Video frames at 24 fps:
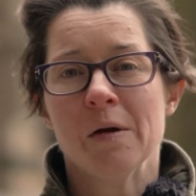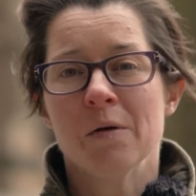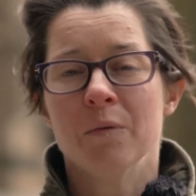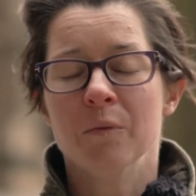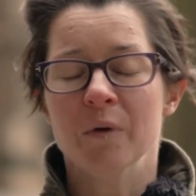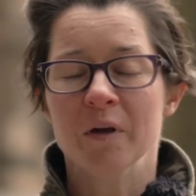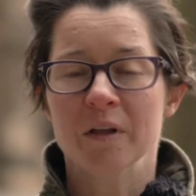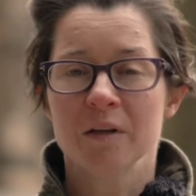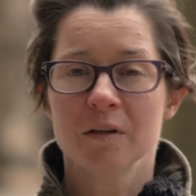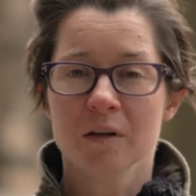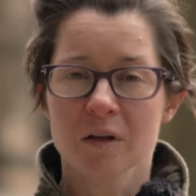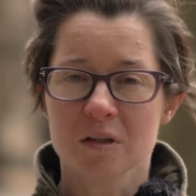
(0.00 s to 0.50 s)

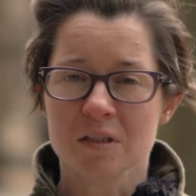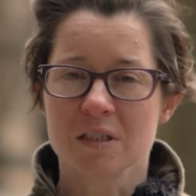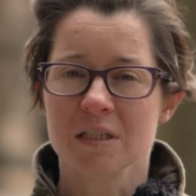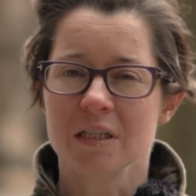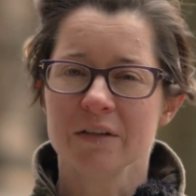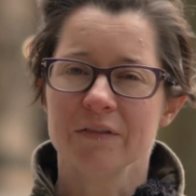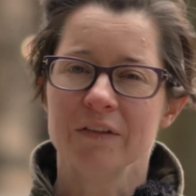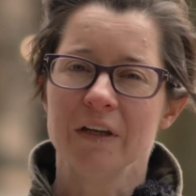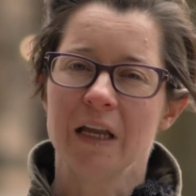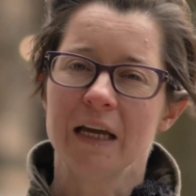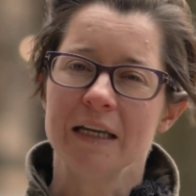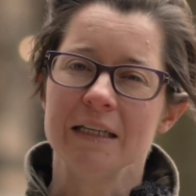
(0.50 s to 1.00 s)
with lots of
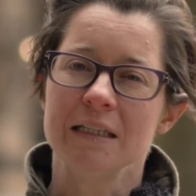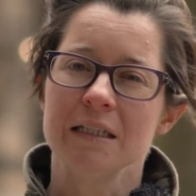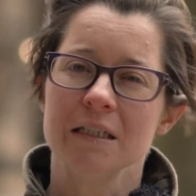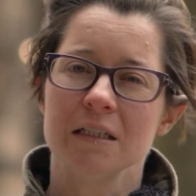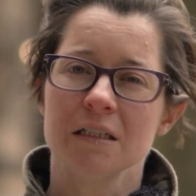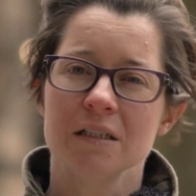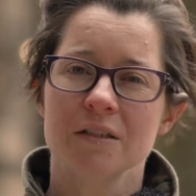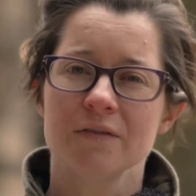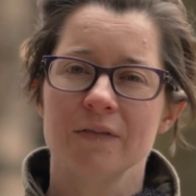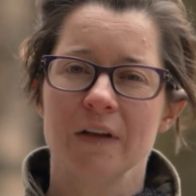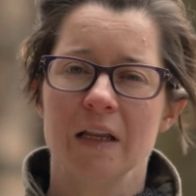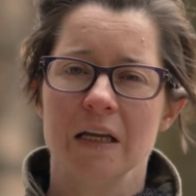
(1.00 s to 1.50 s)
different
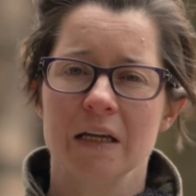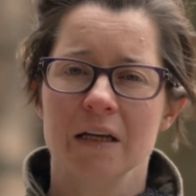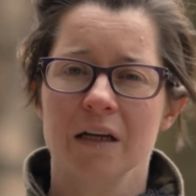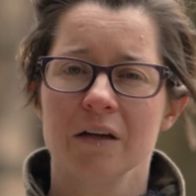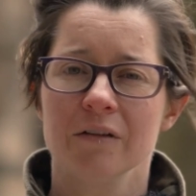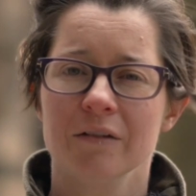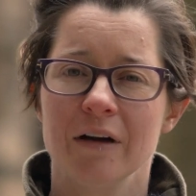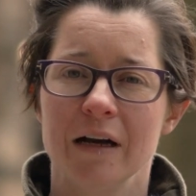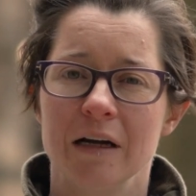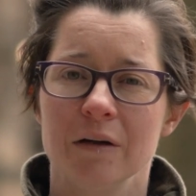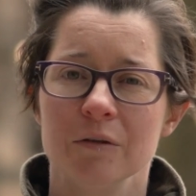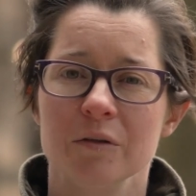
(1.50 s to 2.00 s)
ideas flying
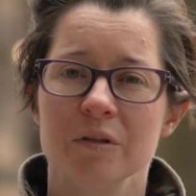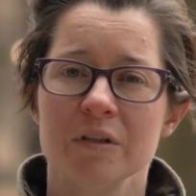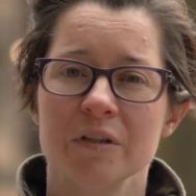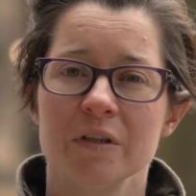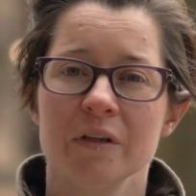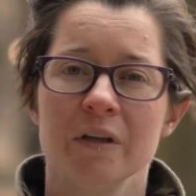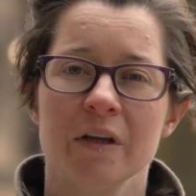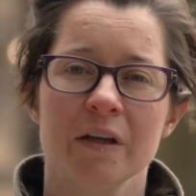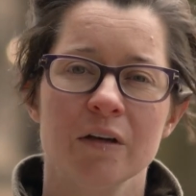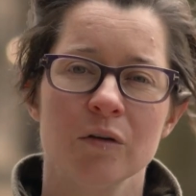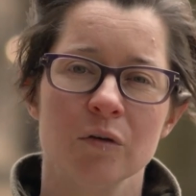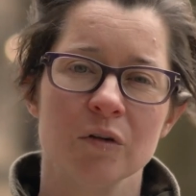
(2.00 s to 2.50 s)
around
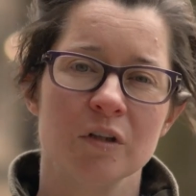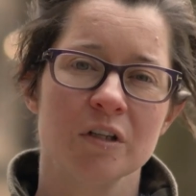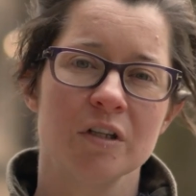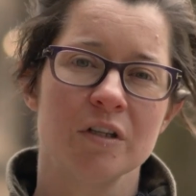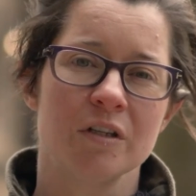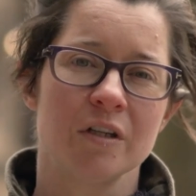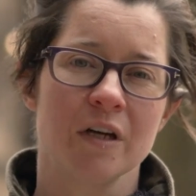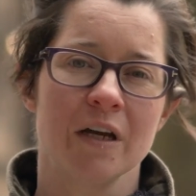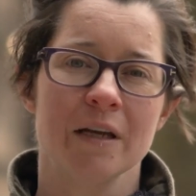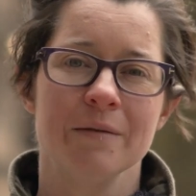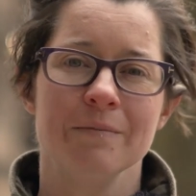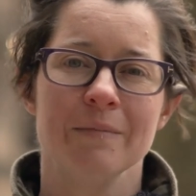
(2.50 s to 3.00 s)
in order to
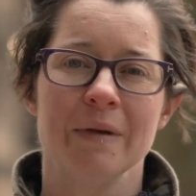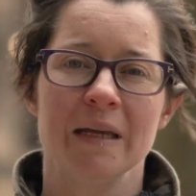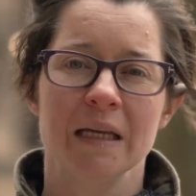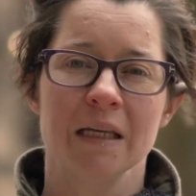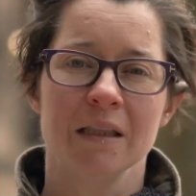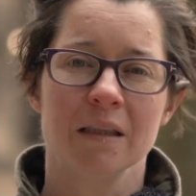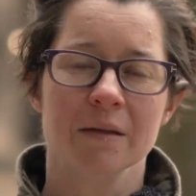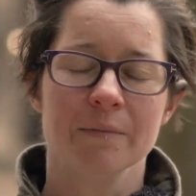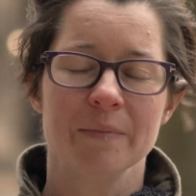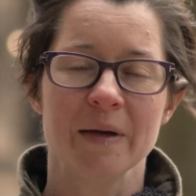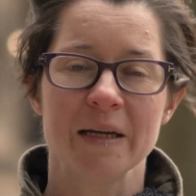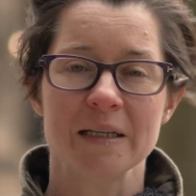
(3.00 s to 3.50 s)
try and
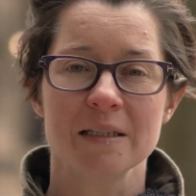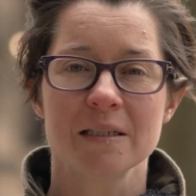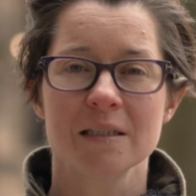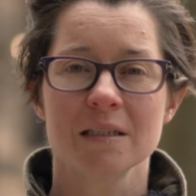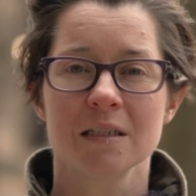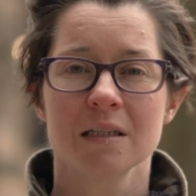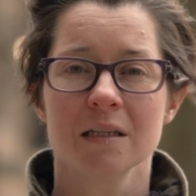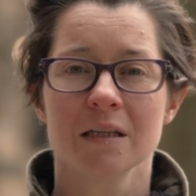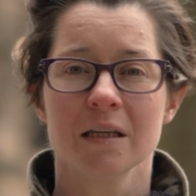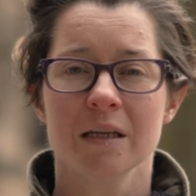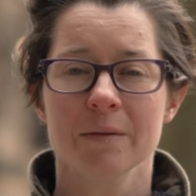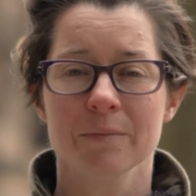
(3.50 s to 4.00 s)
make the
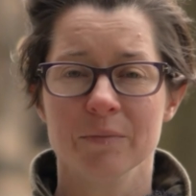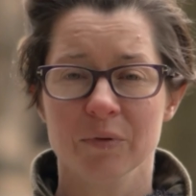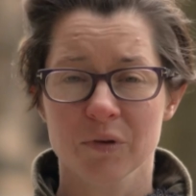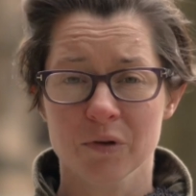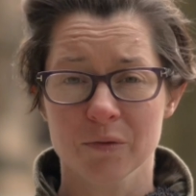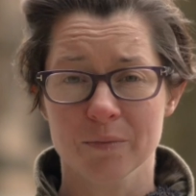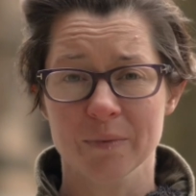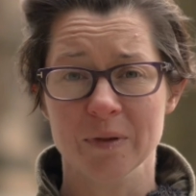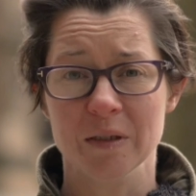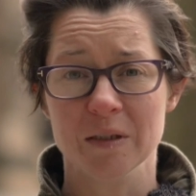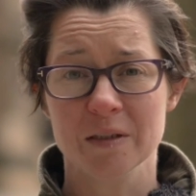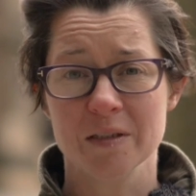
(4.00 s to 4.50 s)
best
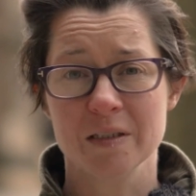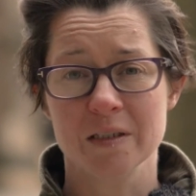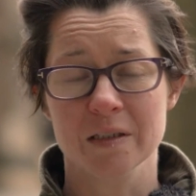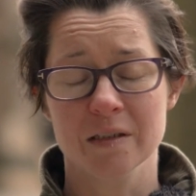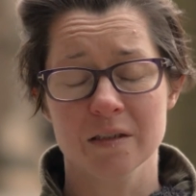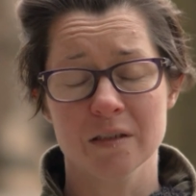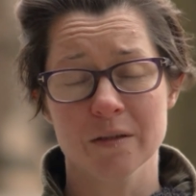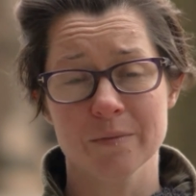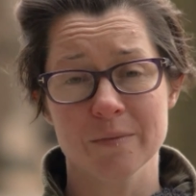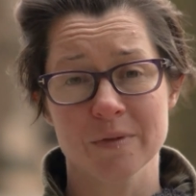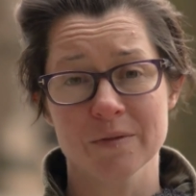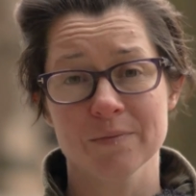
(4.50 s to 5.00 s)
improvements in
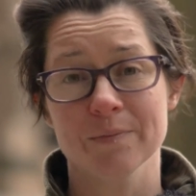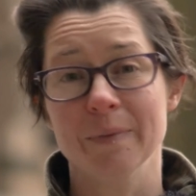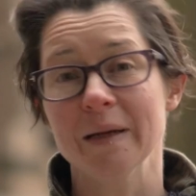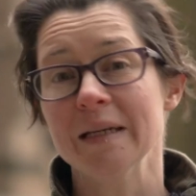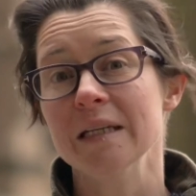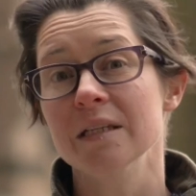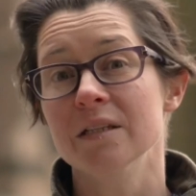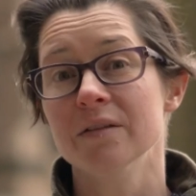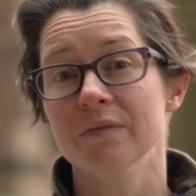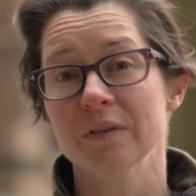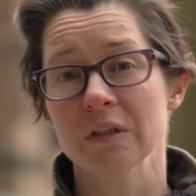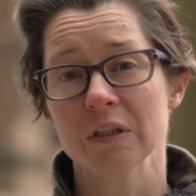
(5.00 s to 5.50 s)
terms of
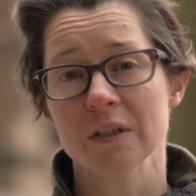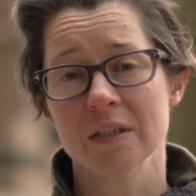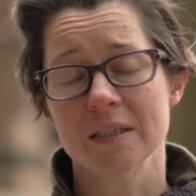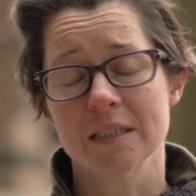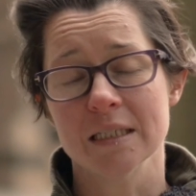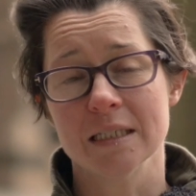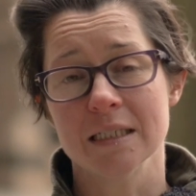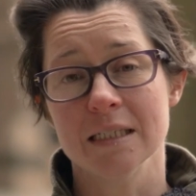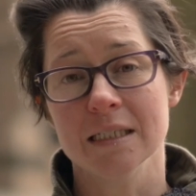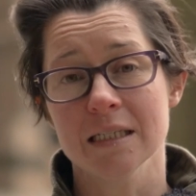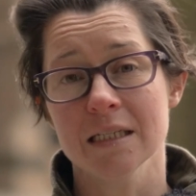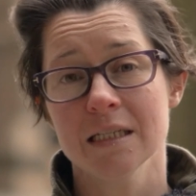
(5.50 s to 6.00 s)

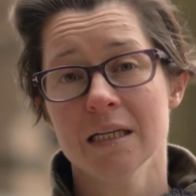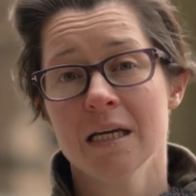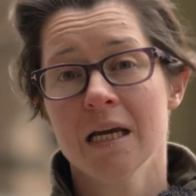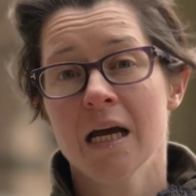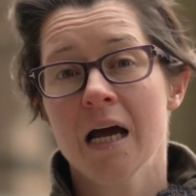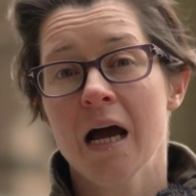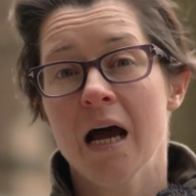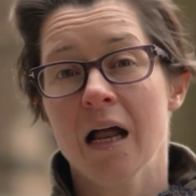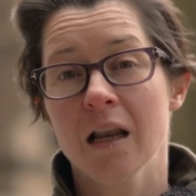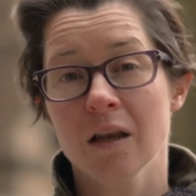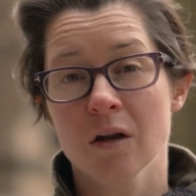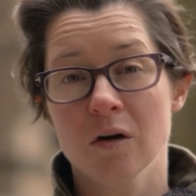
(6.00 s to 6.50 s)
biodiversity
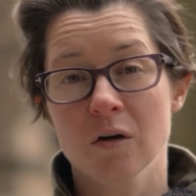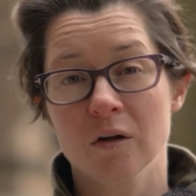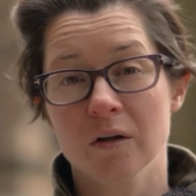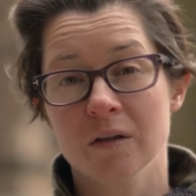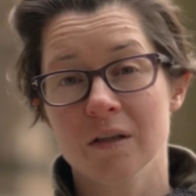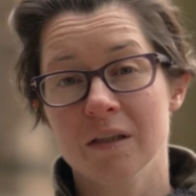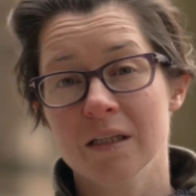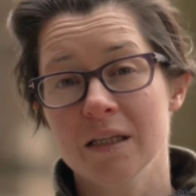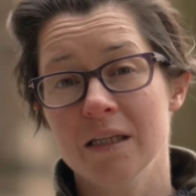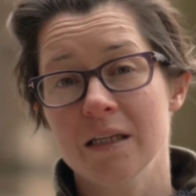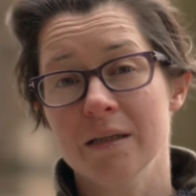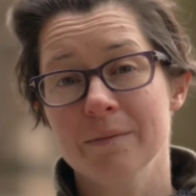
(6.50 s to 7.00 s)

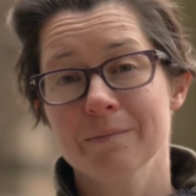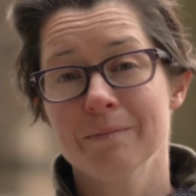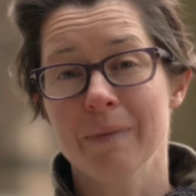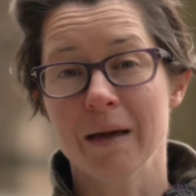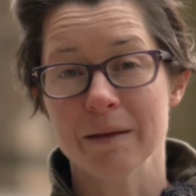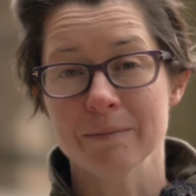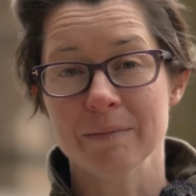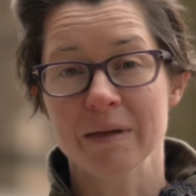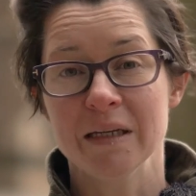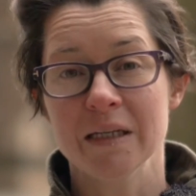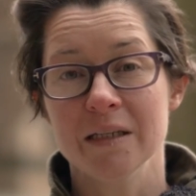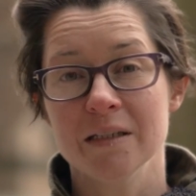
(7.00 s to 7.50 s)
along the
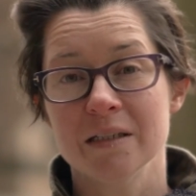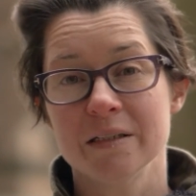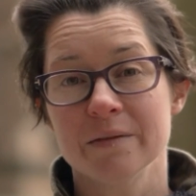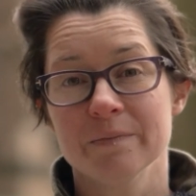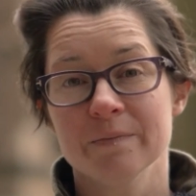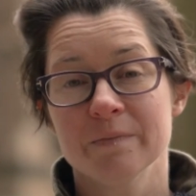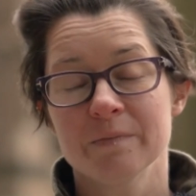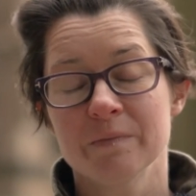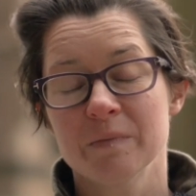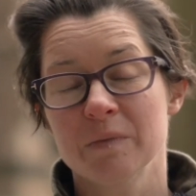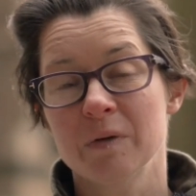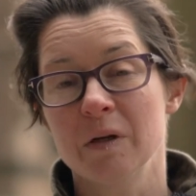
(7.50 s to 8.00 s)
man-made
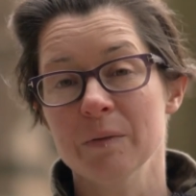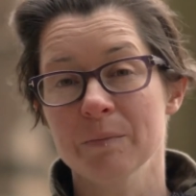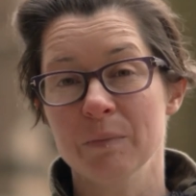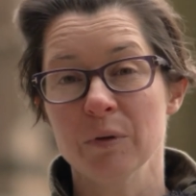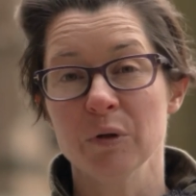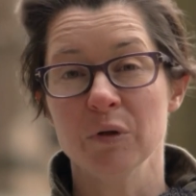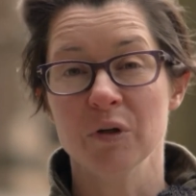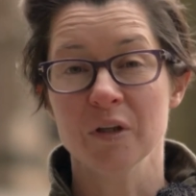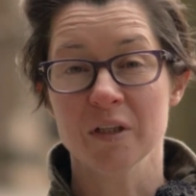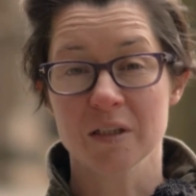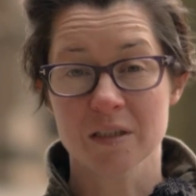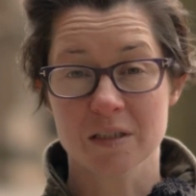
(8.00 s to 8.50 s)

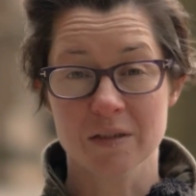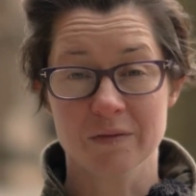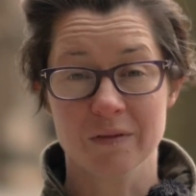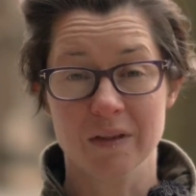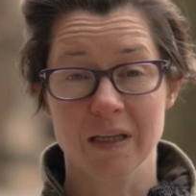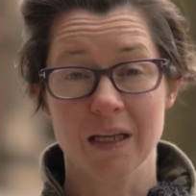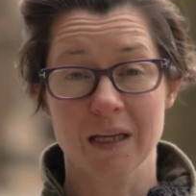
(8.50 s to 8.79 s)
components of